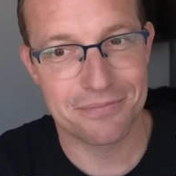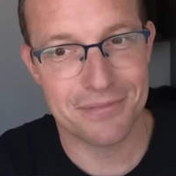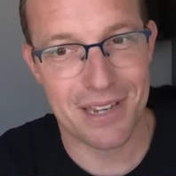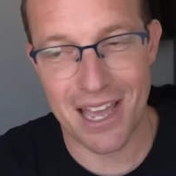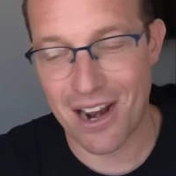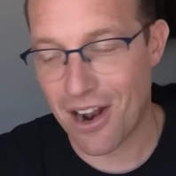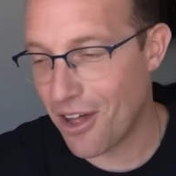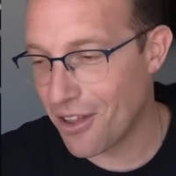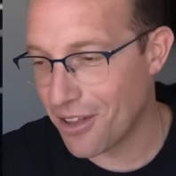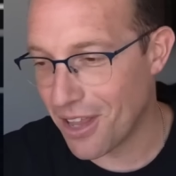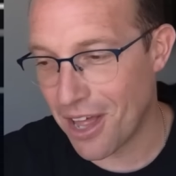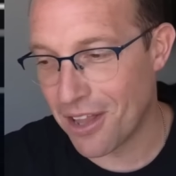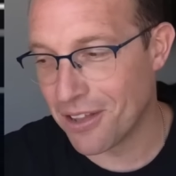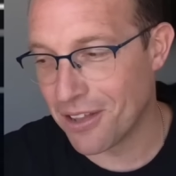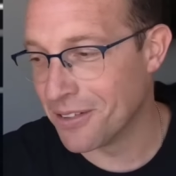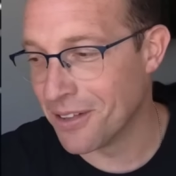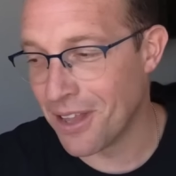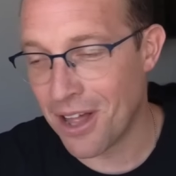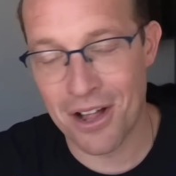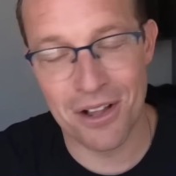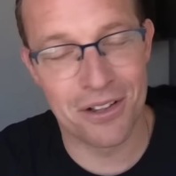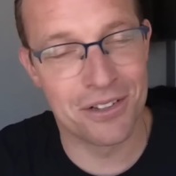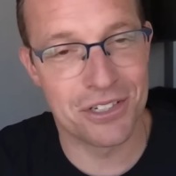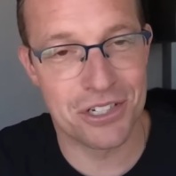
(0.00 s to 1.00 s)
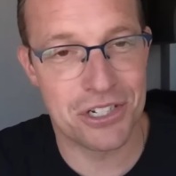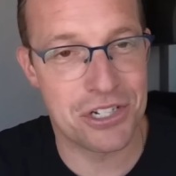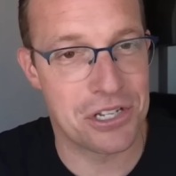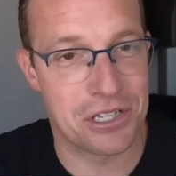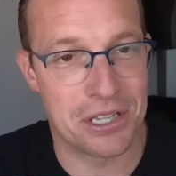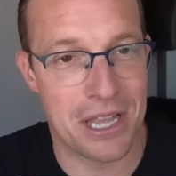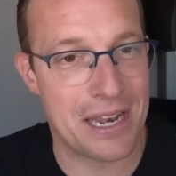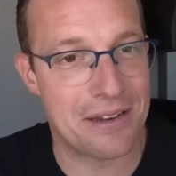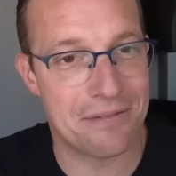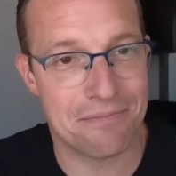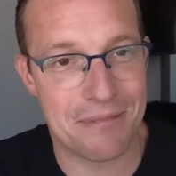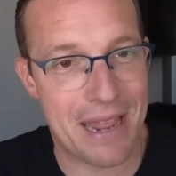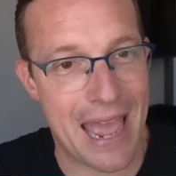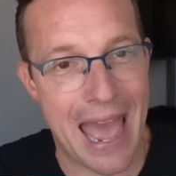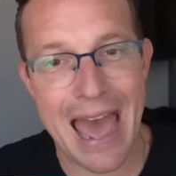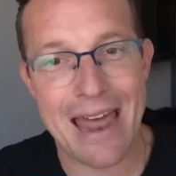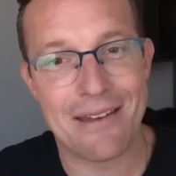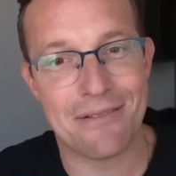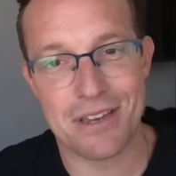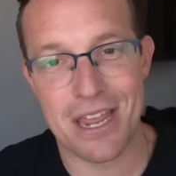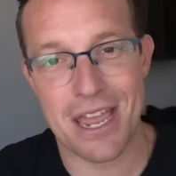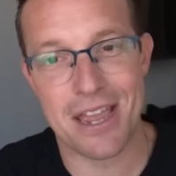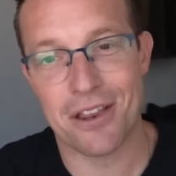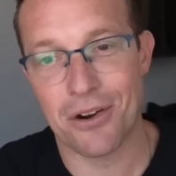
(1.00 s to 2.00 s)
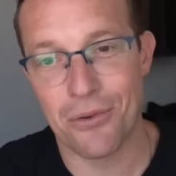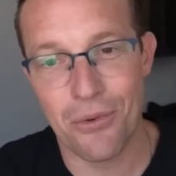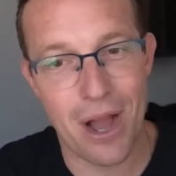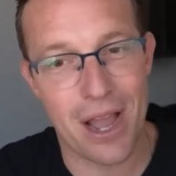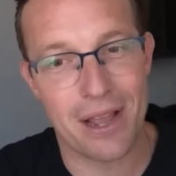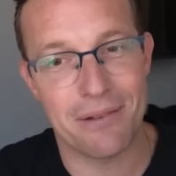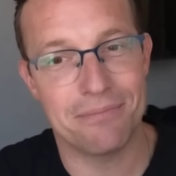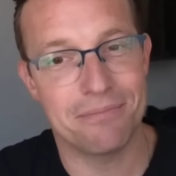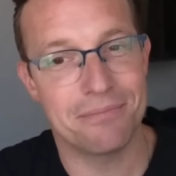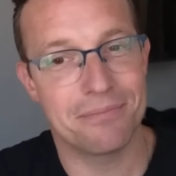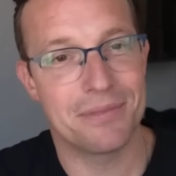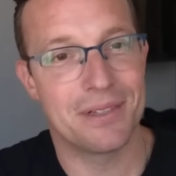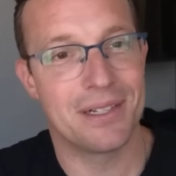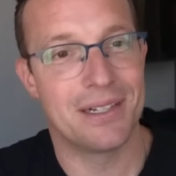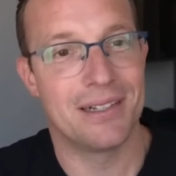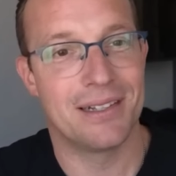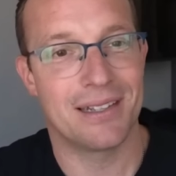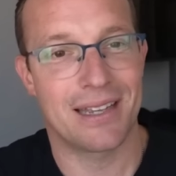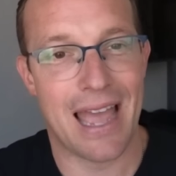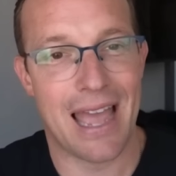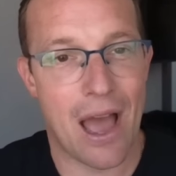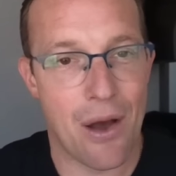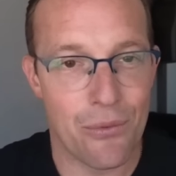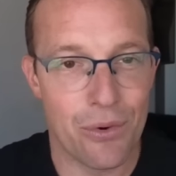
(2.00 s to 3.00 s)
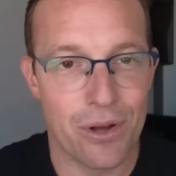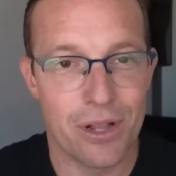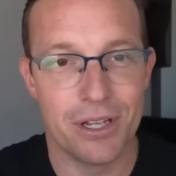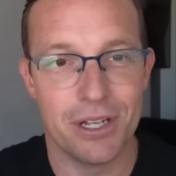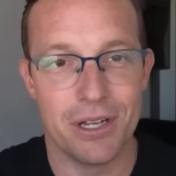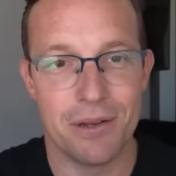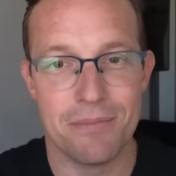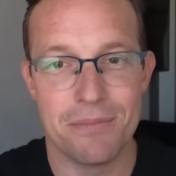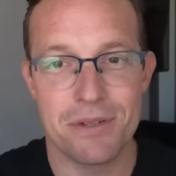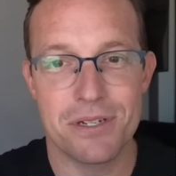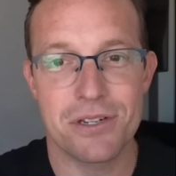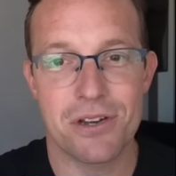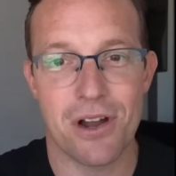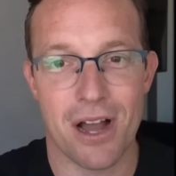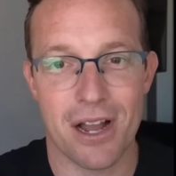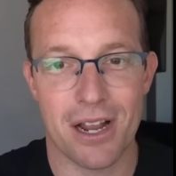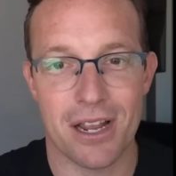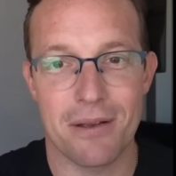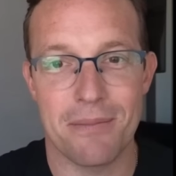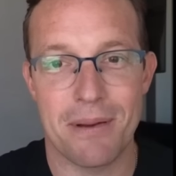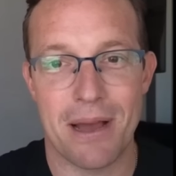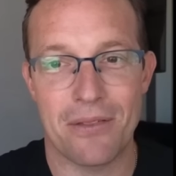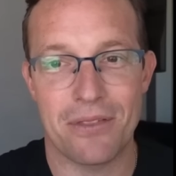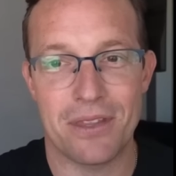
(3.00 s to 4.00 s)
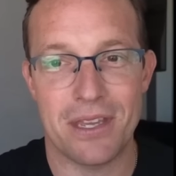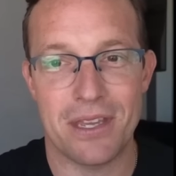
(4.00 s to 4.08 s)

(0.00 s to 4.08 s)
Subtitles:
And I'll just let Cat take it away. Cat Williams talking about